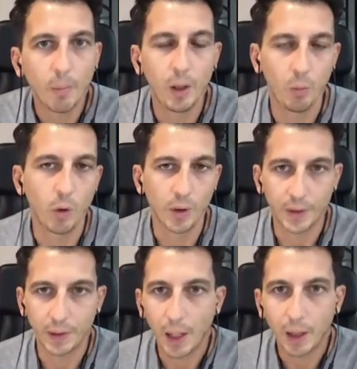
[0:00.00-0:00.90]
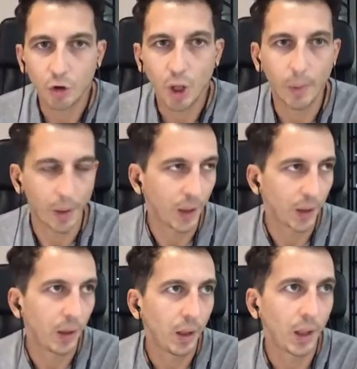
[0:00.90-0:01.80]
It works like a gem,
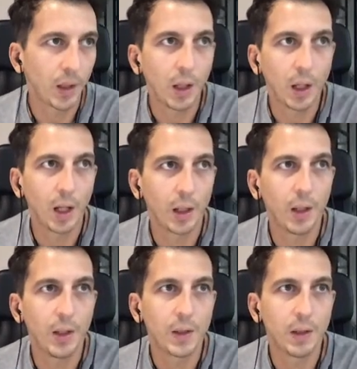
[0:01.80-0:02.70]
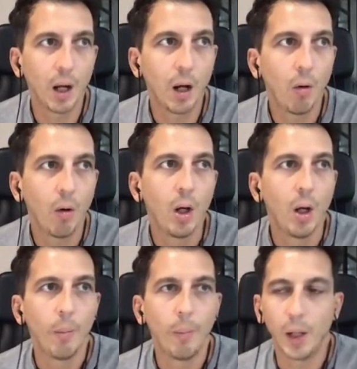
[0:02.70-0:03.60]
exactly like it is now,
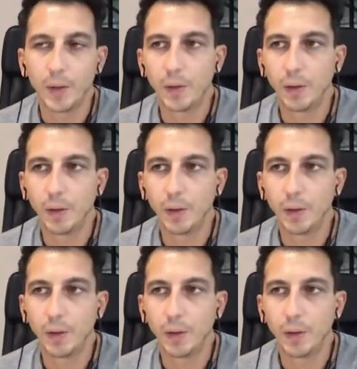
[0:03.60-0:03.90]
but